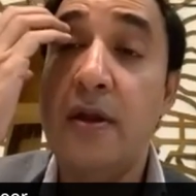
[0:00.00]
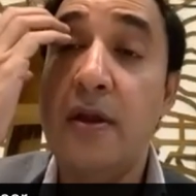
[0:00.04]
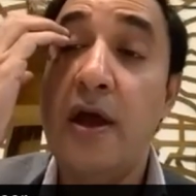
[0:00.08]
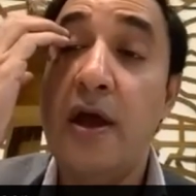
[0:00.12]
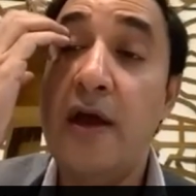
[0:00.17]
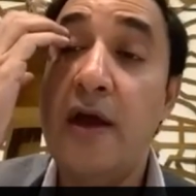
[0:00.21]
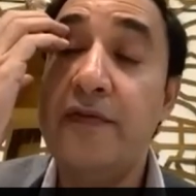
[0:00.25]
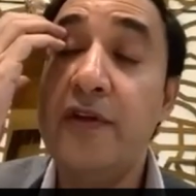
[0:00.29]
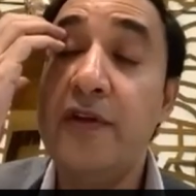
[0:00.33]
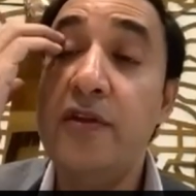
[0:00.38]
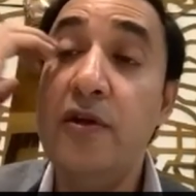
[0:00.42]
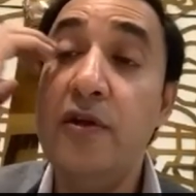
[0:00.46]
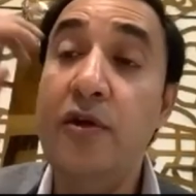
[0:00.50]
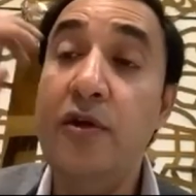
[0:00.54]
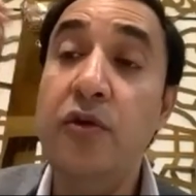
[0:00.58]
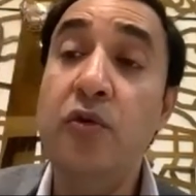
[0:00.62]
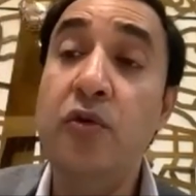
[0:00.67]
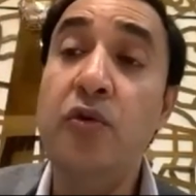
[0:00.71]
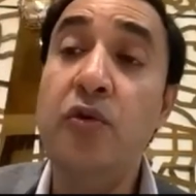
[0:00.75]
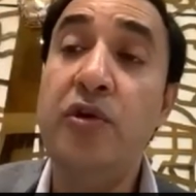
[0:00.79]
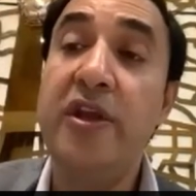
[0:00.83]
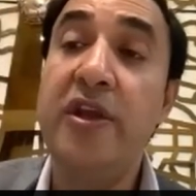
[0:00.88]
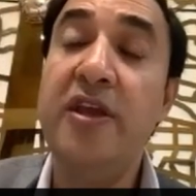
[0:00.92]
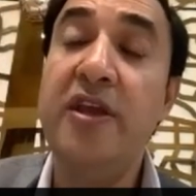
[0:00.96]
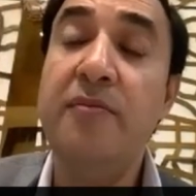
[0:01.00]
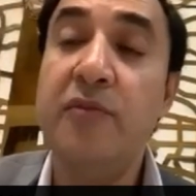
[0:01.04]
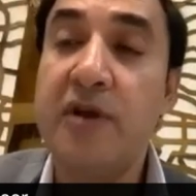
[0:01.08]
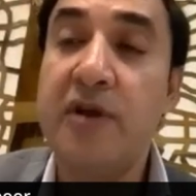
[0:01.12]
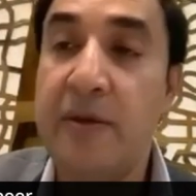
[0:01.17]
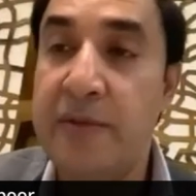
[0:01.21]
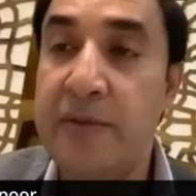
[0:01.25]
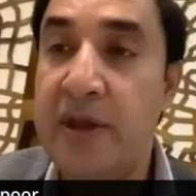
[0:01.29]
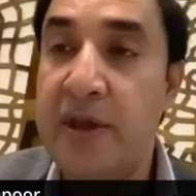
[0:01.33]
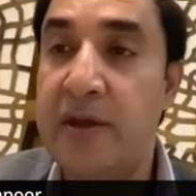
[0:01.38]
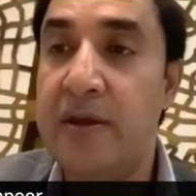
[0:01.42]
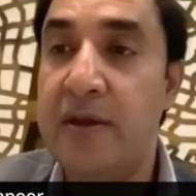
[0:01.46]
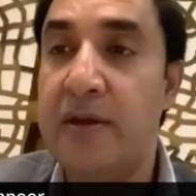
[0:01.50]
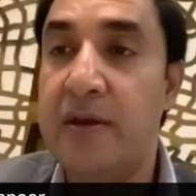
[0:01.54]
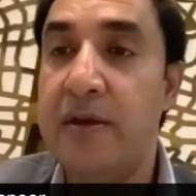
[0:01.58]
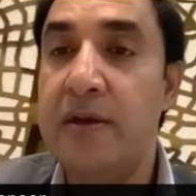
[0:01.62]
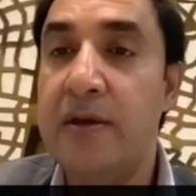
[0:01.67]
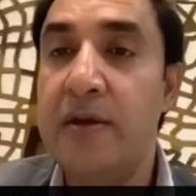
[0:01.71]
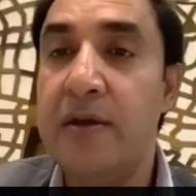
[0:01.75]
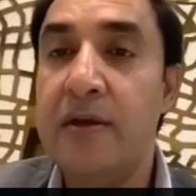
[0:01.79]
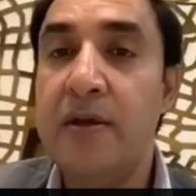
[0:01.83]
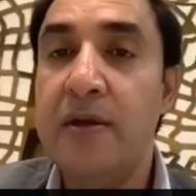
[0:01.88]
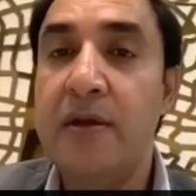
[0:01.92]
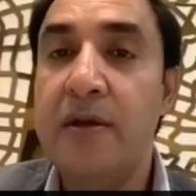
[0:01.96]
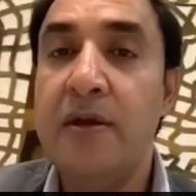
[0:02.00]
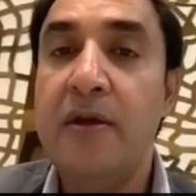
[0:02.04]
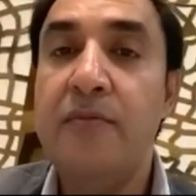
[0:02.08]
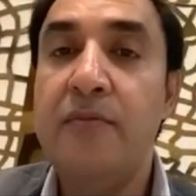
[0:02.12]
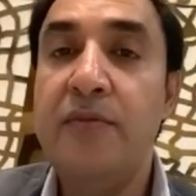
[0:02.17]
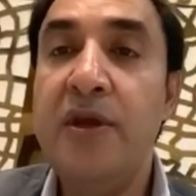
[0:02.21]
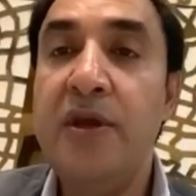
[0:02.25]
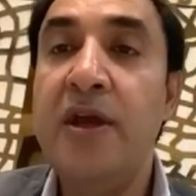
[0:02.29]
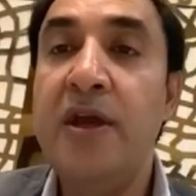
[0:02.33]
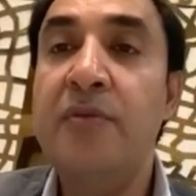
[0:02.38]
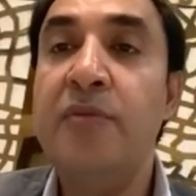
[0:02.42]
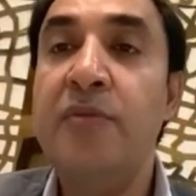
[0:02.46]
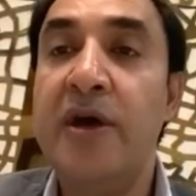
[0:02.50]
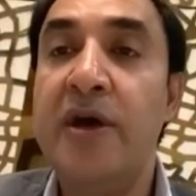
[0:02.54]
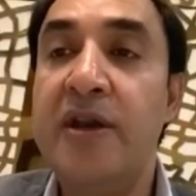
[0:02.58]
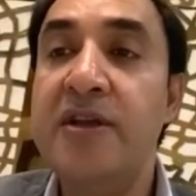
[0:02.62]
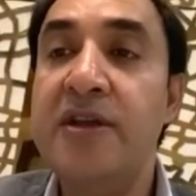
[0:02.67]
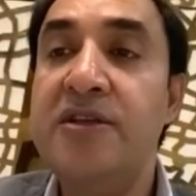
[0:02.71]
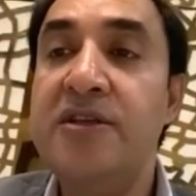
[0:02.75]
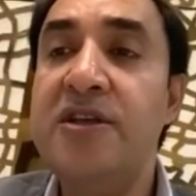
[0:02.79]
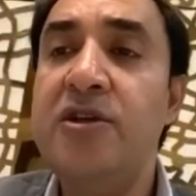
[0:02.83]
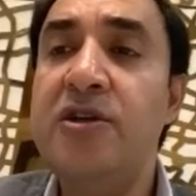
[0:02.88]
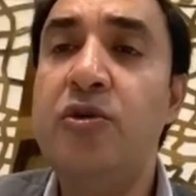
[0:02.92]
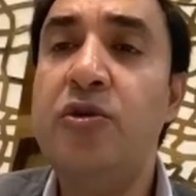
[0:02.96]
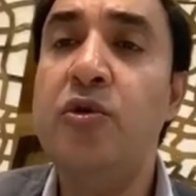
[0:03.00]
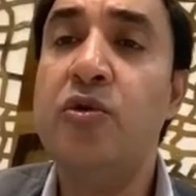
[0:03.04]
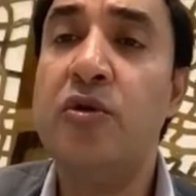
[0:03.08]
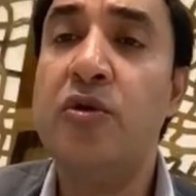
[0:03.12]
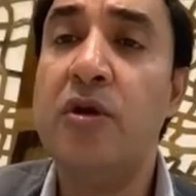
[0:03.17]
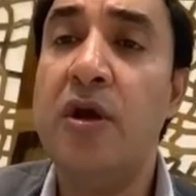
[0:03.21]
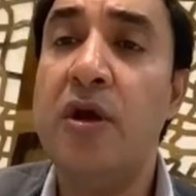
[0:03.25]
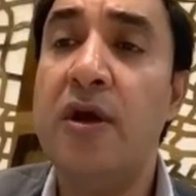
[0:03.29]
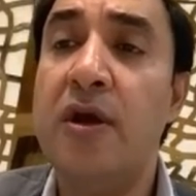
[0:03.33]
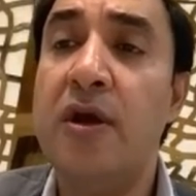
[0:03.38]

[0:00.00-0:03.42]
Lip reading: After the new team coming, me and Bharatji took